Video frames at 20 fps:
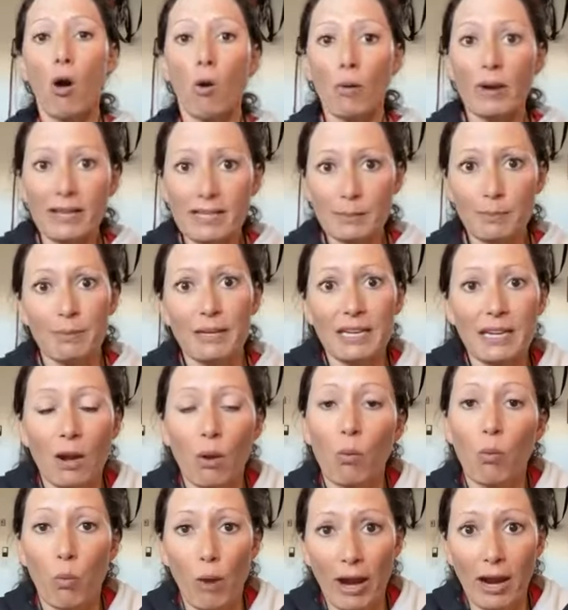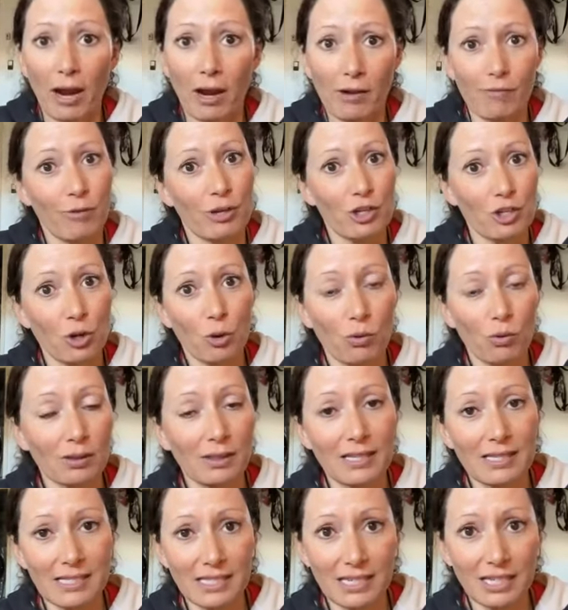always be aware of what you're
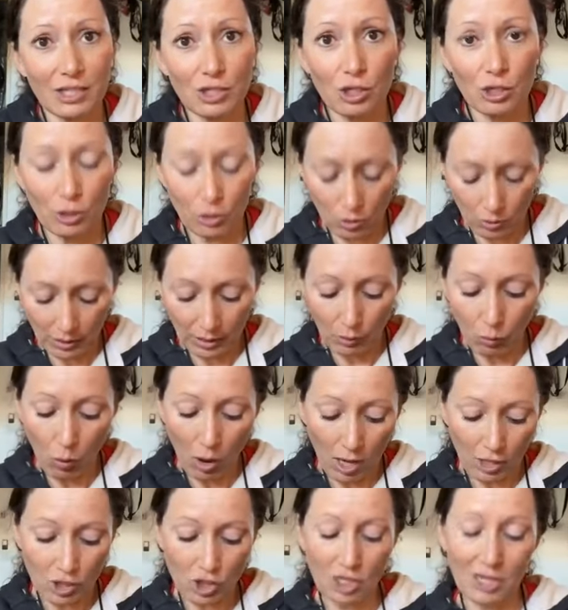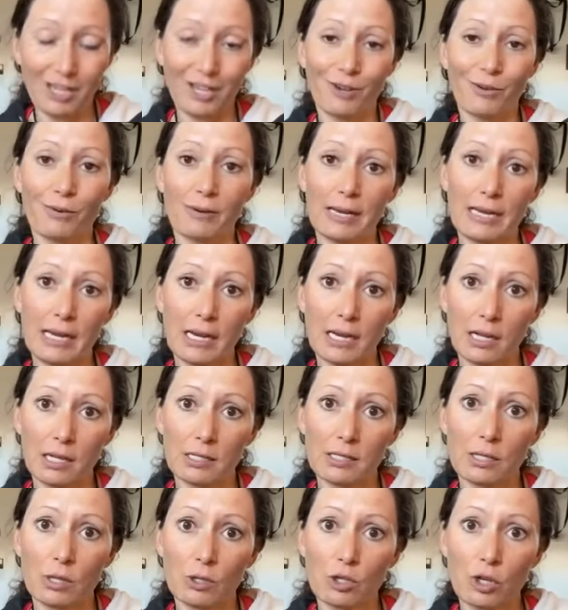listening to and watching and reading
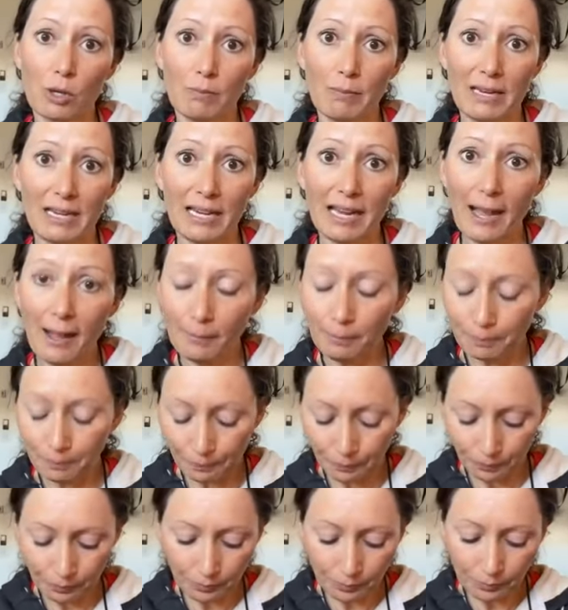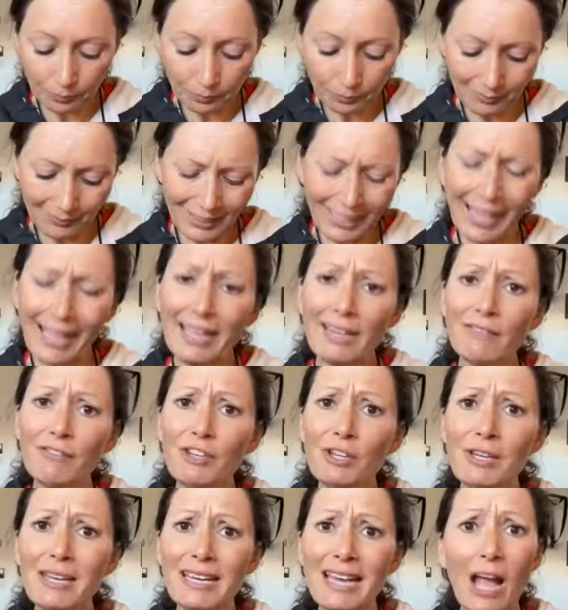on social media and
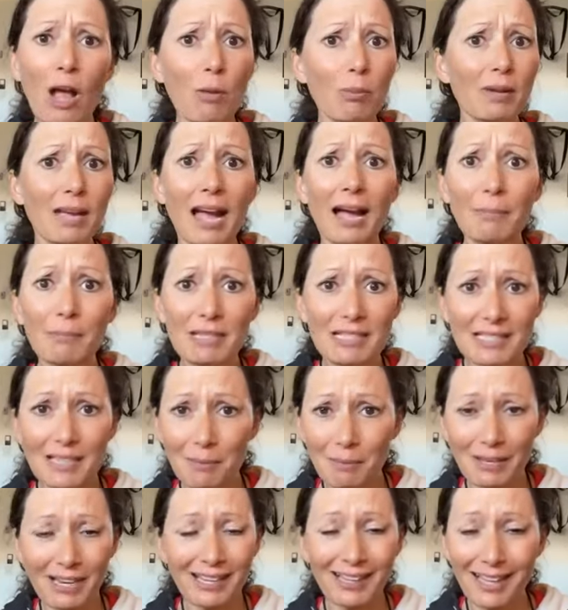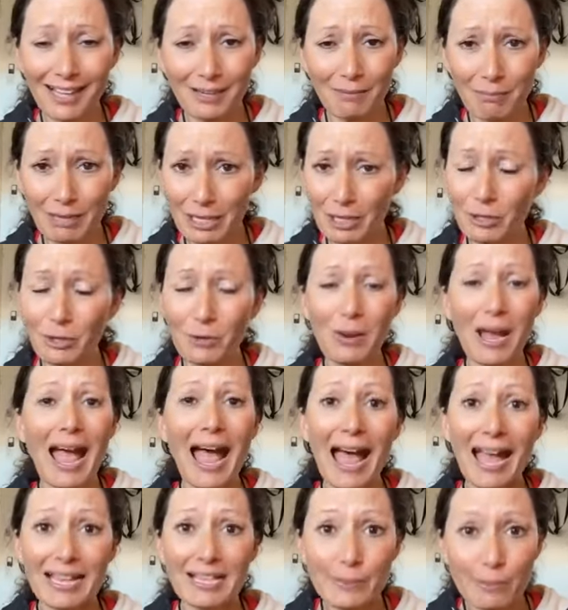if you need help, come to somebody like me who
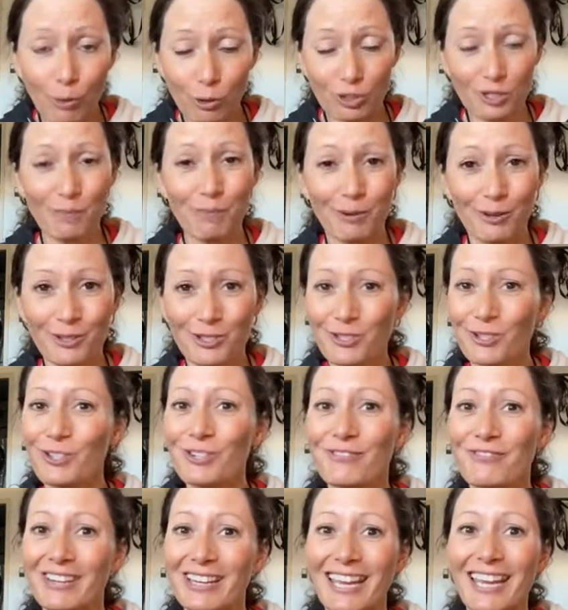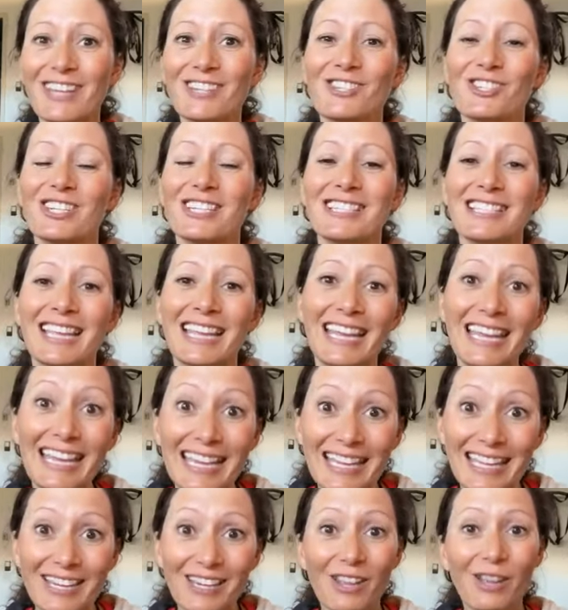has multiple certifications
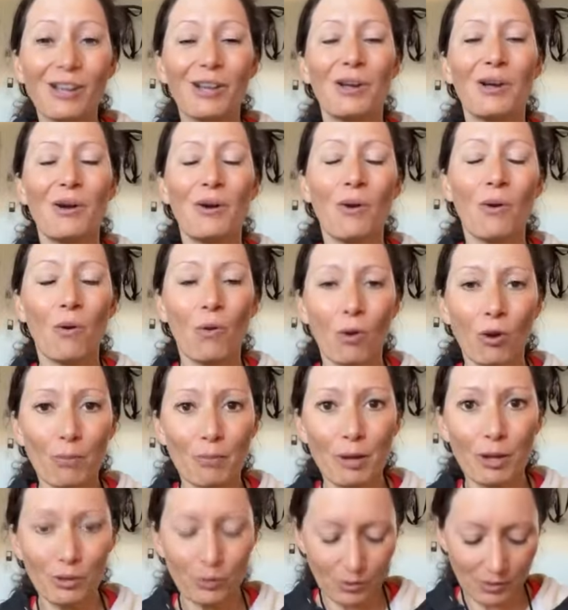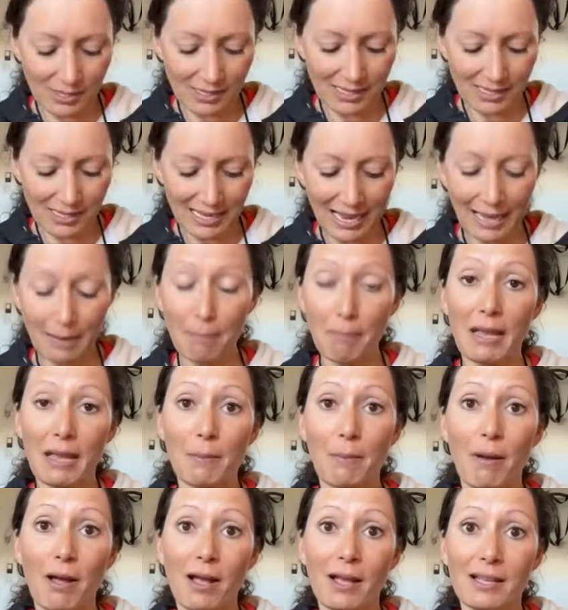in hormones and
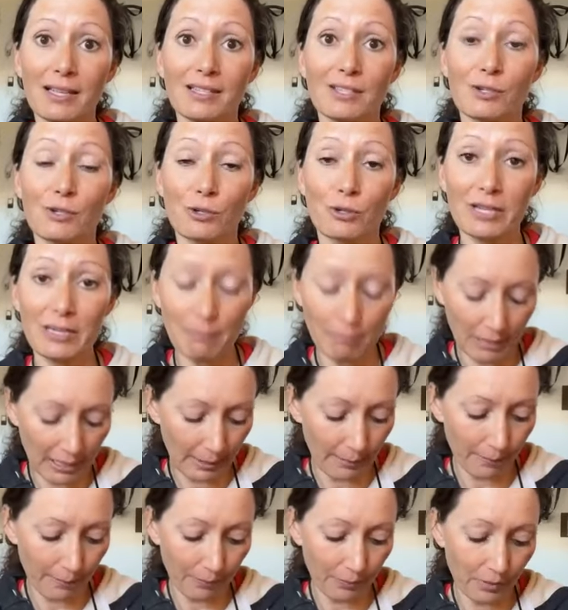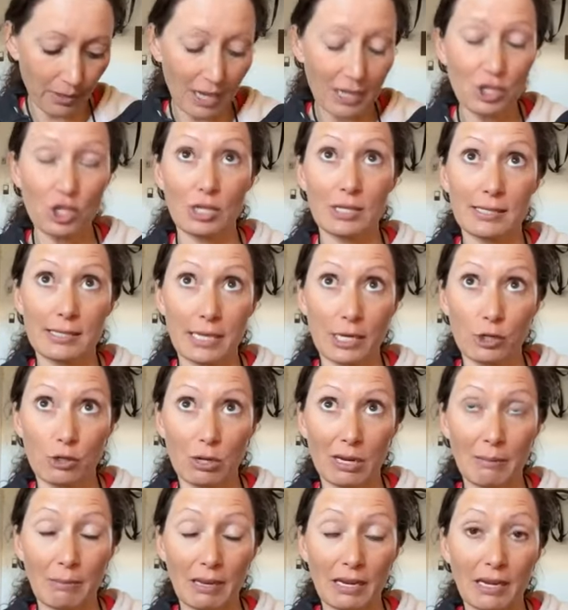menopause treatment. I shouldn't say
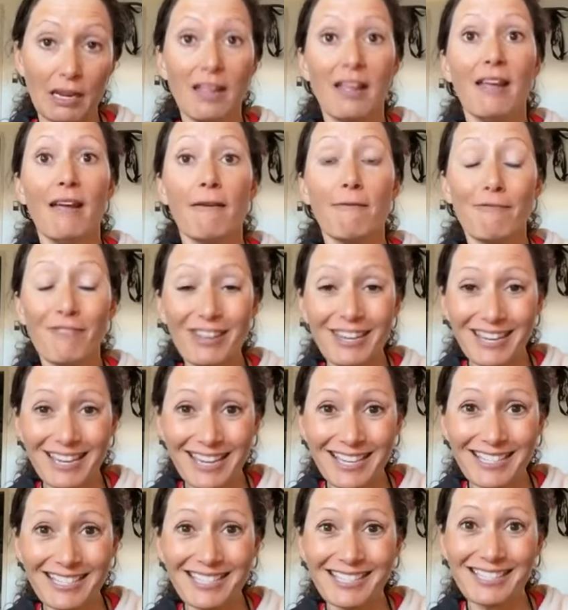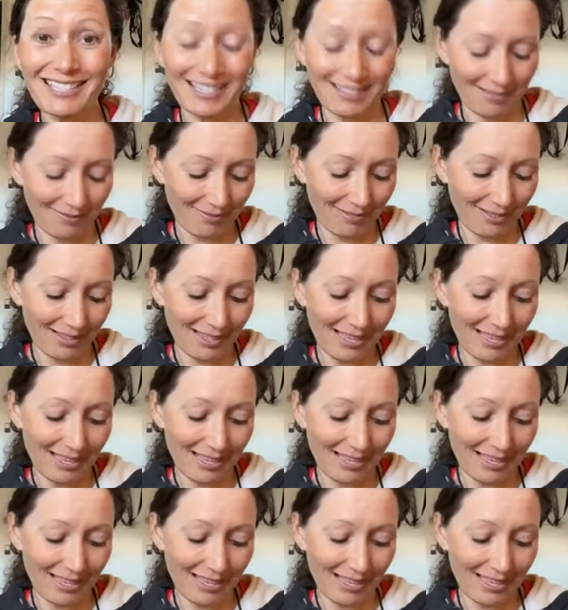treatment, fitness